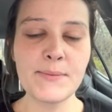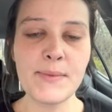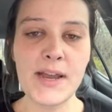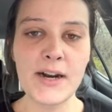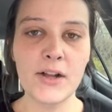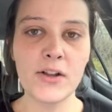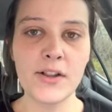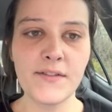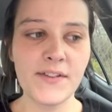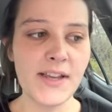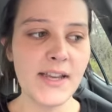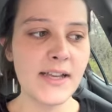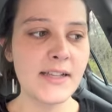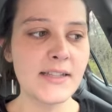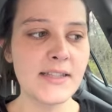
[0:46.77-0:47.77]
medical
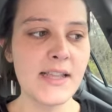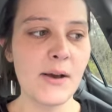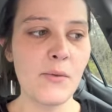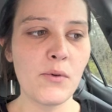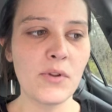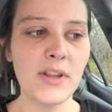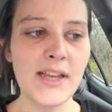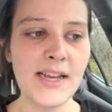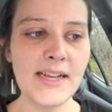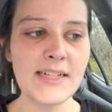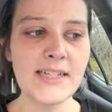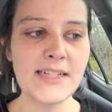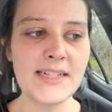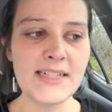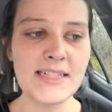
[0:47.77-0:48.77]
events that will
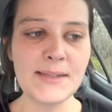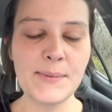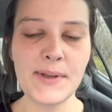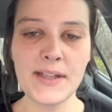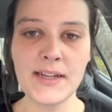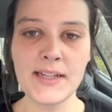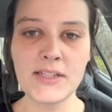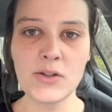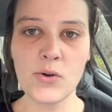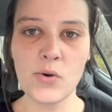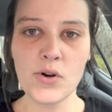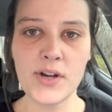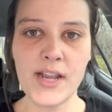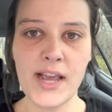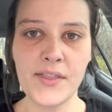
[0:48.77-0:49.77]
lead to disabilities
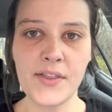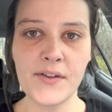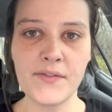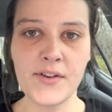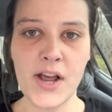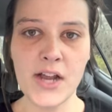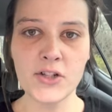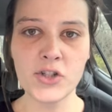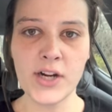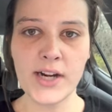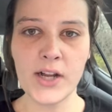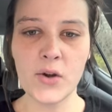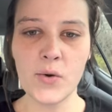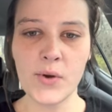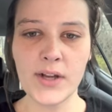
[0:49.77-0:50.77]
or death if not
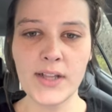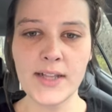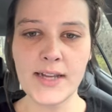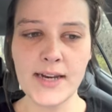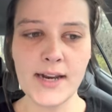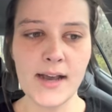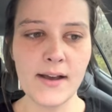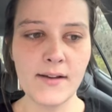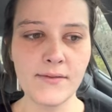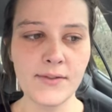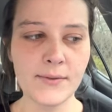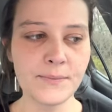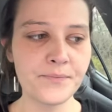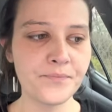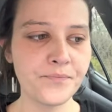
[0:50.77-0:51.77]
treated quickly enough.
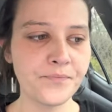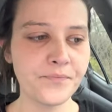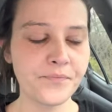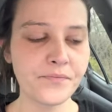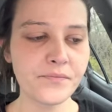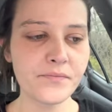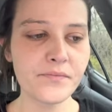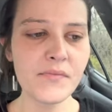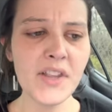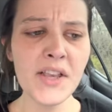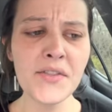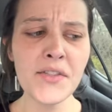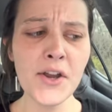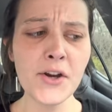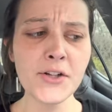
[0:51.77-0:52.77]

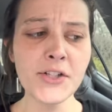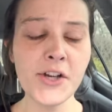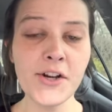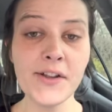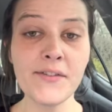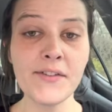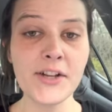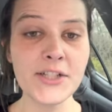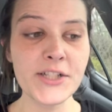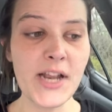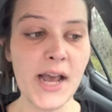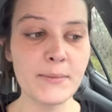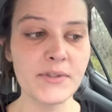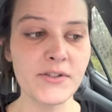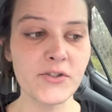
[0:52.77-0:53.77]
There are two different
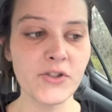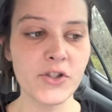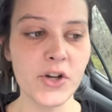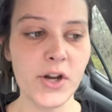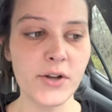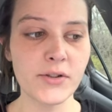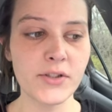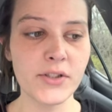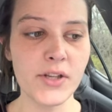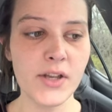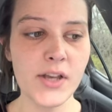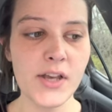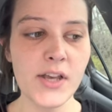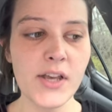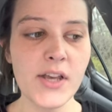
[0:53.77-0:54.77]
types of strokes.
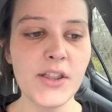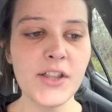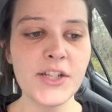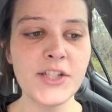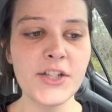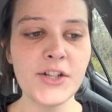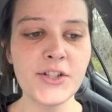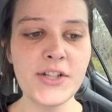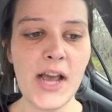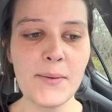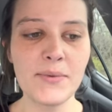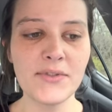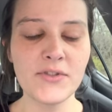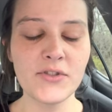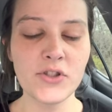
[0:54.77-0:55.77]
The two
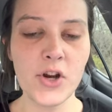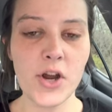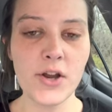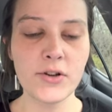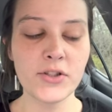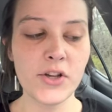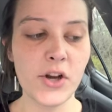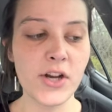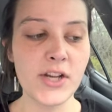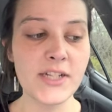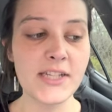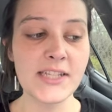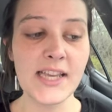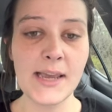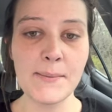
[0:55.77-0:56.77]
types of strokes are
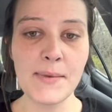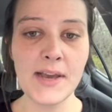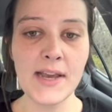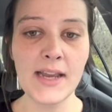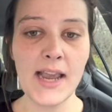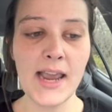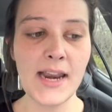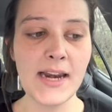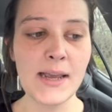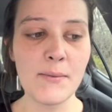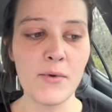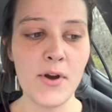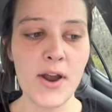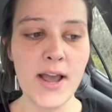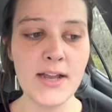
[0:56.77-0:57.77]
ischemic and
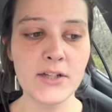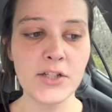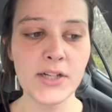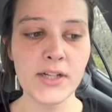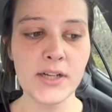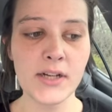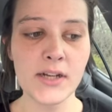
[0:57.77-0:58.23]
hemorrhagic.